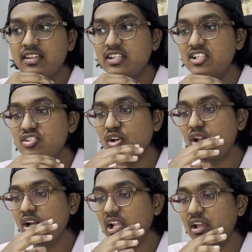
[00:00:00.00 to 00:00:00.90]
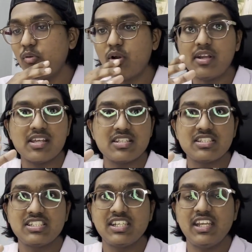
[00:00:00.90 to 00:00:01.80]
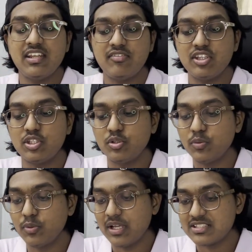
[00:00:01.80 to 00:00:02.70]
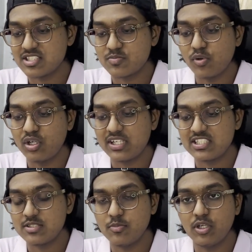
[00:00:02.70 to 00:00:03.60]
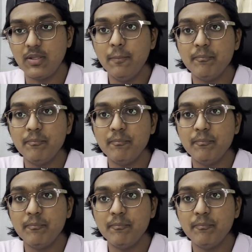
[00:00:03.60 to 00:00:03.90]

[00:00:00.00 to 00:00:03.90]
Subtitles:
That is all I wanna share with you as a small testimony.